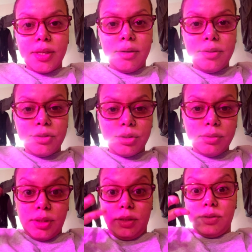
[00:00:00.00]
there's
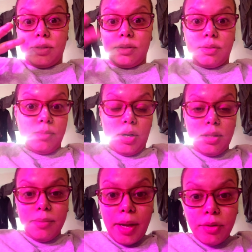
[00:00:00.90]
only a
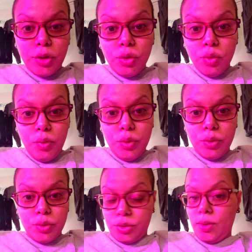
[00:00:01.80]
small amount of
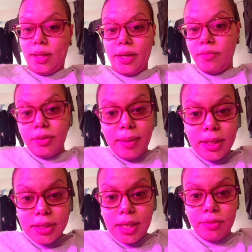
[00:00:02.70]
gurus. While
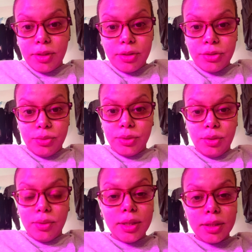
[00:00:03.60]
everybody's out there
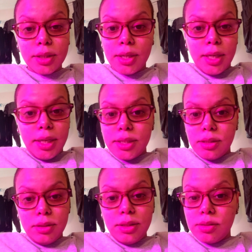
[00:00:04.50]
doing the work,
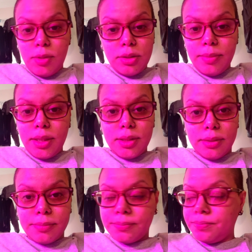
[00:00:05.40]
it's only a small amount of
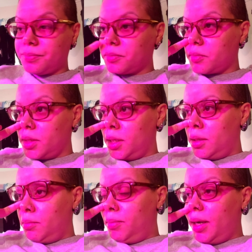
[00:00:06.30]
them.
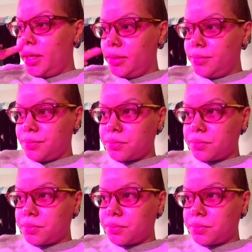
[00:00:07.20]
But